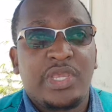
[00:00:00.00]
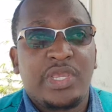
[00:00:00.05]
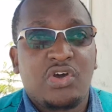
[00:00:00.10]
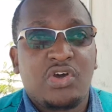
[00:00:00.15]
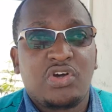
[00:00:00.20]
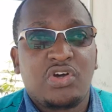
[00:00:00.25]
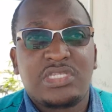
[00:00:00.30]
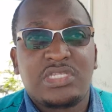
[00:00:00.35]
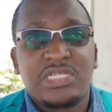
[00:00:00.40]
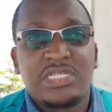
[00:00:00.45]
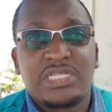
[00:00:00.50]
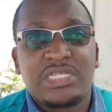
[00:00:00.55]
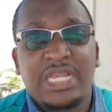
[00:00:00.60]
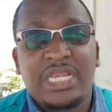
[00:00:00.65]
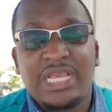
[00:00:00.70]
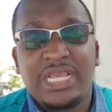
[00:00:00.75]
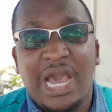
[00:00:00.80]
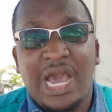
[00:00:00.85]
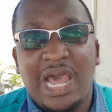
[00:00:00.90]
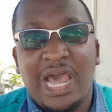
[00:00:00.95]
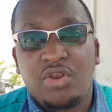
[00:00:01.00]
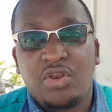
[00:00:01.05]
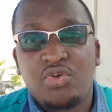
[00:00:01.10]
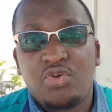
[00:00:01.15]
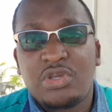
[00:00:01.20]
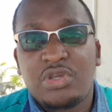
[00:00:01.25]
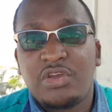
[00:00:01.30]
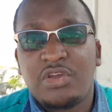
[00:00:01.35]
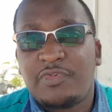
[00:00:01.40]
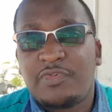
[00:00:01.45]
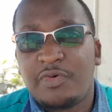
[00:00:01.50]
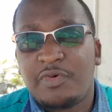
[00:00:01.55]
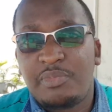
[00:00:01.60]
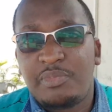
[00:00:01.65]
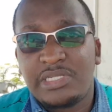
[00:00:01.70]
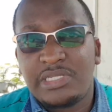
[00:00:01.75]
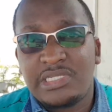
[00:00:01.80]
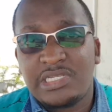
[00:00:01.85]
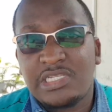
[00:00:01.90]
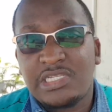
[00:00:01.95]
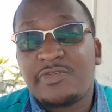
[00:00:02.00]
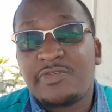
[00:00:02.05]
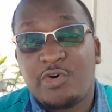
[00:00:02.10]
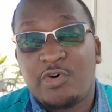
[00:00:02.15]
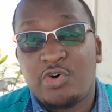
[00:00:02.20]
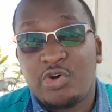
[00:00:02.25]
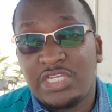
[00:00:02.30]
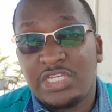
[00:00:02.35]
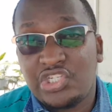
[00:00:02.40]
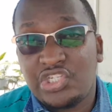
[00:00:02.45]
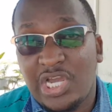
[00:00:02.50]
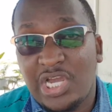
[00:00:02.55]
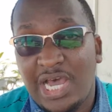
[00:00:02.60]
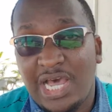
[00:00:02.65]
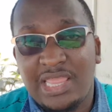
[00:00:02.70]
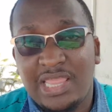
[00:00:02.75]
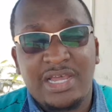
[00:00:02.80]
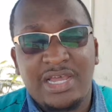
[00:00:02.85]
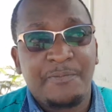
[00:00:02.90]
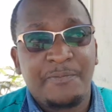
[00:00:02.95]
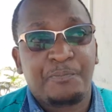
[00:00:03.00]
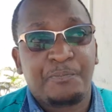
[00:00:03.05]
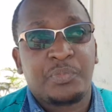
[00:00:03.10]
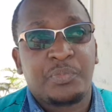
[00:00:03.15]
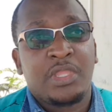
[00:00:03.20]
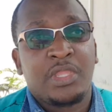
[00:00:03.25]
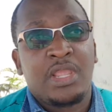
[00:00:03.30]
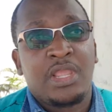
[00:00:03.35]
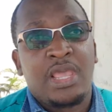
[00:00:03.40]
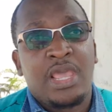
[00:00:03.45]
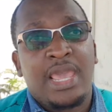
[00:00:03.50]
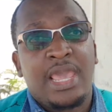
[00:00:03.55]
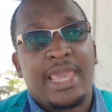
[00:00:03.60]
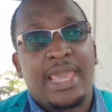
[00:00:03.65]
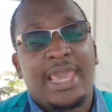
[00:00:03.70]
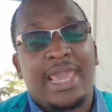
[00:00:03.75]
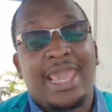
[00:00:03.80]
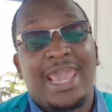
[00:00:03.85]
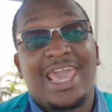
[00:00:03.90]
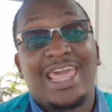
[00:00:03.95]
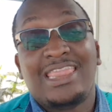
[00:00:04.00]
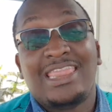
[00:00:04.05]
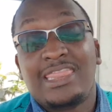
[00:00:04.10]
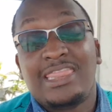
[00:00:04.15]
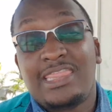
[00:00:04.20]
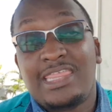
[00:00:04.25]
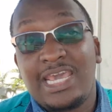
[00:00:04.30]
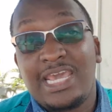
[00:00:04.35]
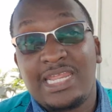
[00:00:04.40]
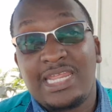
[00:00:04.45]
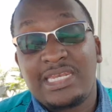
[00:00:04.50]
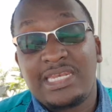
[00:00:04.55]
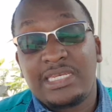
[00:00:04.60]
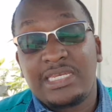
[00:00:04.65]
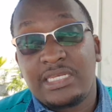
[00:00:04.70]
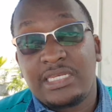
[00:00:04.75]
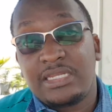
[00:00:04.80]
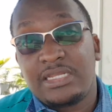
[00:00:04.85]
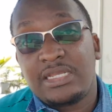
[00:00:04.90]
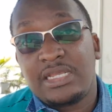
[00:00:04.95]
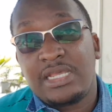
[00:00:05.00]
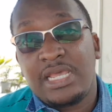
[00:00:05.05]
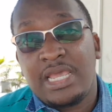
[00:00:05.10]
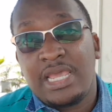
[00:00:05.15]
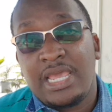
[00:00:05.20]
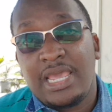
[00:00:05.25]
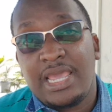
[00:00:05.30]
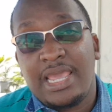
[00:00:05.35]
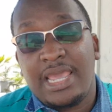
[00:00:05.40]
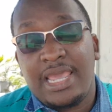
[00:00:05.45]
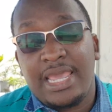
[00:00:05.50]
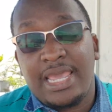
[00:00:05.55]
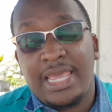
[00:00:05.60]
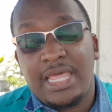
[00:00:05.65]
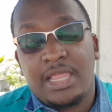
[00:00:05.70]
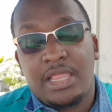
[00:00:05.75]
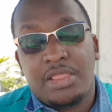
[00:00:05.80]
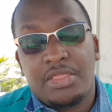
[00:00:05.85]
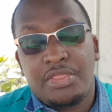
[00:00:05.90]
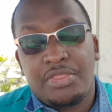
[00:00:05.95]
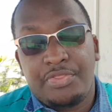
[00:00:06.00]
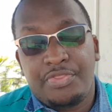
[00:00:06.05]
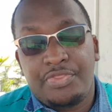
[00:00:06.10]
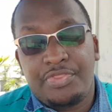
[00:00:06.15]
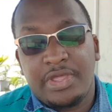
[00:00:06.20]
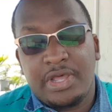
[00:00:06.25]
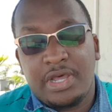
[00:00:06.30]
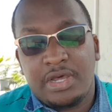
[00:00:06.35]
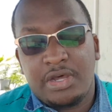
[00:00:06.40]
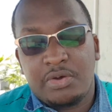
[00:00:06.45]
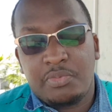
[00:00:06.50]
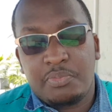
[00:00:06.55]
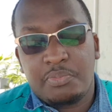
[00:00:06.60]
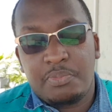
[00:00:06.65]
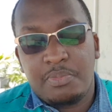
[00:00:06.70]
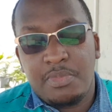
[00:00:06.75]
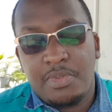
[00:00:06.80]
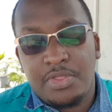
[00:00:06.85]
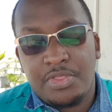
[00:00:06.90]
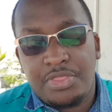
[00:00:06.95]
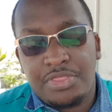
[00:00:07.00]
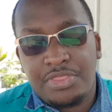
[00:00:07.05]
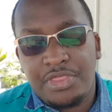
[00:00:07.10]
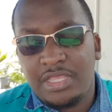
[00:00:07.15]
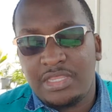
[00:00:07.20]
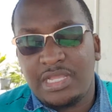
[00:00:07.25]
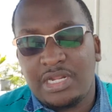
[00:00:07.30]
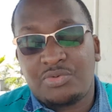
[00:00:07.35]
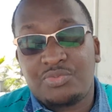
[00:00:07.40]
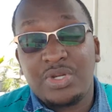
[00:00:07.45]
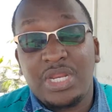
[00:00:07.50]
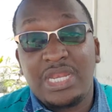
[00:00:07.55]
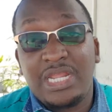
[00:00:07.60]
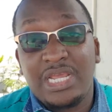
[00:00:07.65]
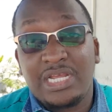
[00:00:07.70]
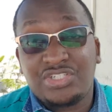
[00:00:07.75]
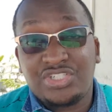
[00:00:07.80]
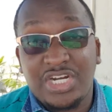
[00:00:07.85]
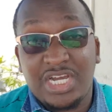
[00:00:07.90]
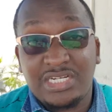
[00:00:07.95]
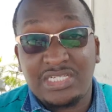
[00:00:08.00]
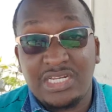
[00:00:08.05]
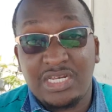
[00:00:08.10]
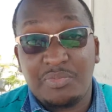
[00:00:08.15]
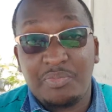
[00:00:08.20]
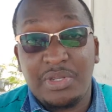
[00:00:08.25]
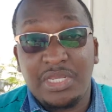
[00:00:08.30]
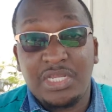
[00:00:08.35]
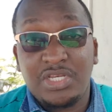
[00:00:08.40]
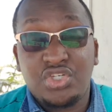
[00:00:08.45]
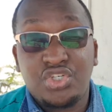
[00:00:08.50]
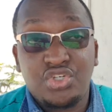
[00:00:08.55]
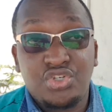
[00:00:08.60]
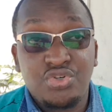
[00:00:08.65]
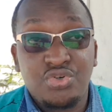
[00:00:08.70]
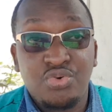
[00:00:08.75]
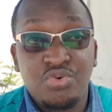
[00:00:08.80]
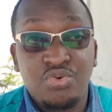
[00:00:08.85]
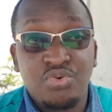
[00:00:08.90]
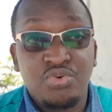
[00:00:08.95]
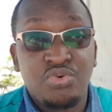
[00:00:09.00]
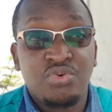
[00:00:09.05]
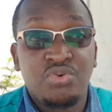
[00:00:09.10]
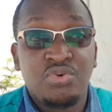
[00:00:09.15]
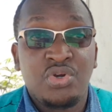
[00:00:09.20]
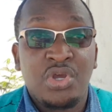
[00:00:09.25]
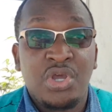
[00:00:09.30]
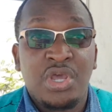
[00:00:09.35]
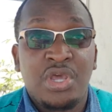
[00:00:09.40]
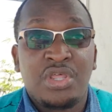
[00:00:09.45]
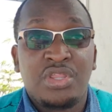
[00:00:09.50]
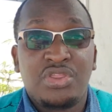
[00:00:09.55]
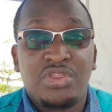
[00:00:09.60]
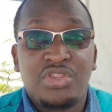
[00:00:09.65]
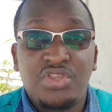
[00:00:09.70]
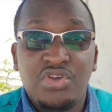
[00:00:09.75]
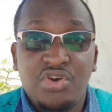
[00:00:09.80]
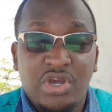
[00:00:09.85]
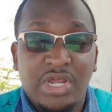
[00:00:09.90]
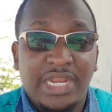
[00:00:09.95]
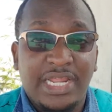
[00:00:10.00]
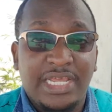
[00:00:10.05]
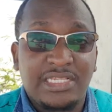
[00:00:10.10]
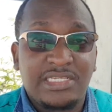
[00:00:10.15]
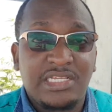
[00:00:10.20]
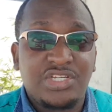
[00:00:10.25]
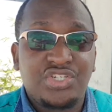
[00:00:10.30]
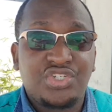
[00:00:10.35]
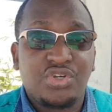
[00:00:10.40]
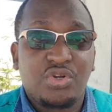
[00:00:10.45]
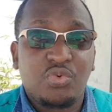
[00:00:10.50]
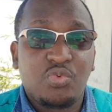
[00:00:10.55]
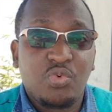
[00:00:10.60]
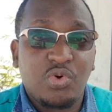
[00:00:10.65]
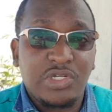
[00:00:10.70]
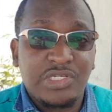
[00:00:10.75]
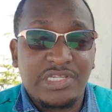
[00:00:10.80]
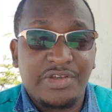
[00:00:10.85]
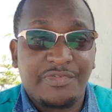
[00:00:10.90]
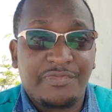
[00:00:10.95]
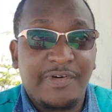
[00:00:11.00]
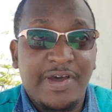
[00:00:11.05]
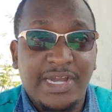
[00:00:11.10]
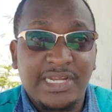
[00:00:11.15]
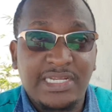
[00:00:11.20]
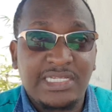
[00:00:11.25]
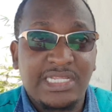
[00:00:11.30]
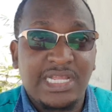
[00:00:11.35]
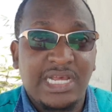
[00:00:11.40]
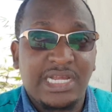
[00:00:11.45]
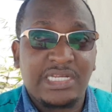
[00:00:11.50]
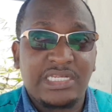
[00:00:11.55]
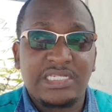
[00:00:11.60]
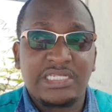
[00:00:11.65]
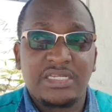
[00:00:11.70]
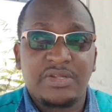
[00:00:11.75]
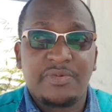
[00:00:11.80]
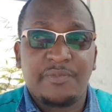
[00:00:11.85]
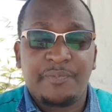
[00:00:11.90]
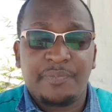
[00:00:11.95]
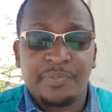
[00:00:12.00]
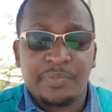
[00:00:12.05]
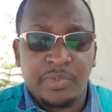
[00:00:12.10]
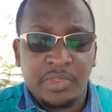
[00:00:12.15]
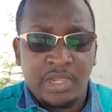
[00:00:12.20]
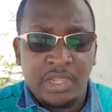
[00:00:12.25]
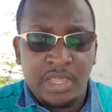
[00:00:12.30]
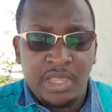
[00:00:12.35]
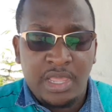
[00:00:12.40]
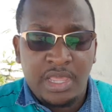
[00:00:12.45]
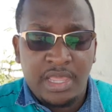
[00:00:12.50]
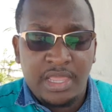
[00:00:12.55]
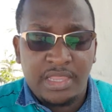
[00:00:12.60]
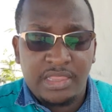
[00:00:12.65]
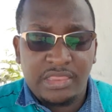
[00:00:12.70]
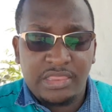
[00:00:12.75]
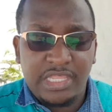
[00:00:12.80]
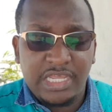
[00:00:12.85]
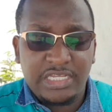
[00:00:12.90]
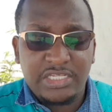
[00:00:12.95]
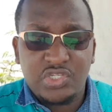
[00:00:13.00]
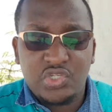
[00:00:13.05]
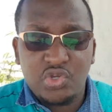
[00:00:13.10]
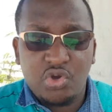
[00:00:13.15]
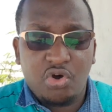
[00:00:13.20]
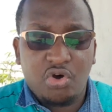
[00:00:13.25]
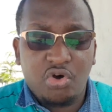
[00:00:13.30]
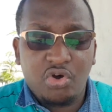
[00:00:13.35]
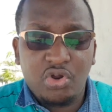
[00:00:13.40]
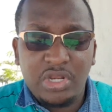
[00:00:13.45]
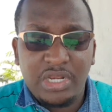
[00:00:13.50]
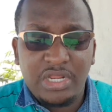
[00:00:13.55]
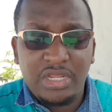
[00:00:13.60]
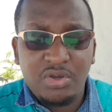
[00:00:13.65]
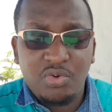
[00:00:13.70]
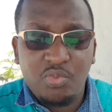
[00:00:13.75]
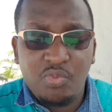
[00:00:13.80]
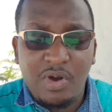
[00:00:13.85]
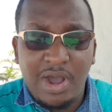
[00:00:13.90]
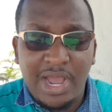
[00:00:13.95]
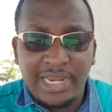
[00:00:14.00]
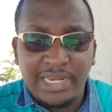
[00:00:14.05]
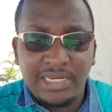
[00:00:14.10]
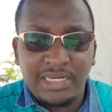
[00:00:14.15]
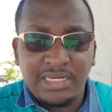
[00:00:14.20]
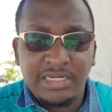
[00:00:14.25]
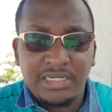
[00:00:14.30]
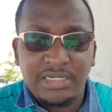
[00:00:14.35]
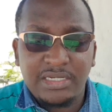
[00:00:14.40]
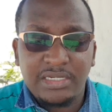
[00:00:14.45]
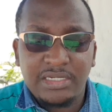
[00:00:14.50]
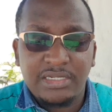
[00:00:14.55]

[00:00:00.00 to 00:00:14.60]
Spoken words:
constantly are looking for business for each other. And then the thing that really attracted me to the organization was the fact that there's only one